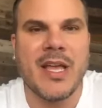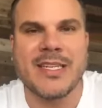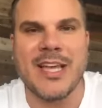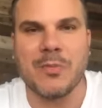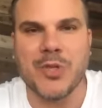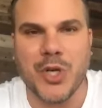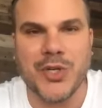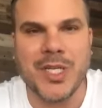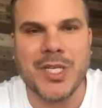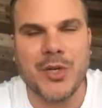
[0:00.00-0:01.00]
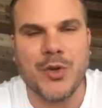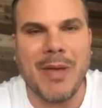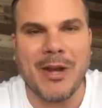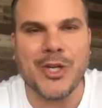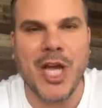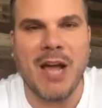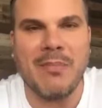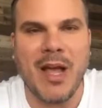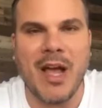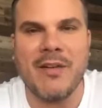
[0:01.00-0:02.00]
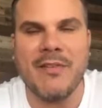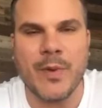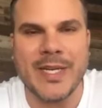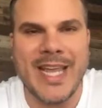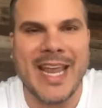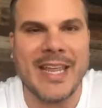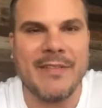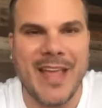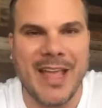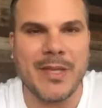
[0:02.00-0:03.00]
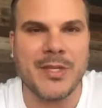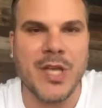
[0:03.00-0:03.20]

to help churches do a better job of retaining families who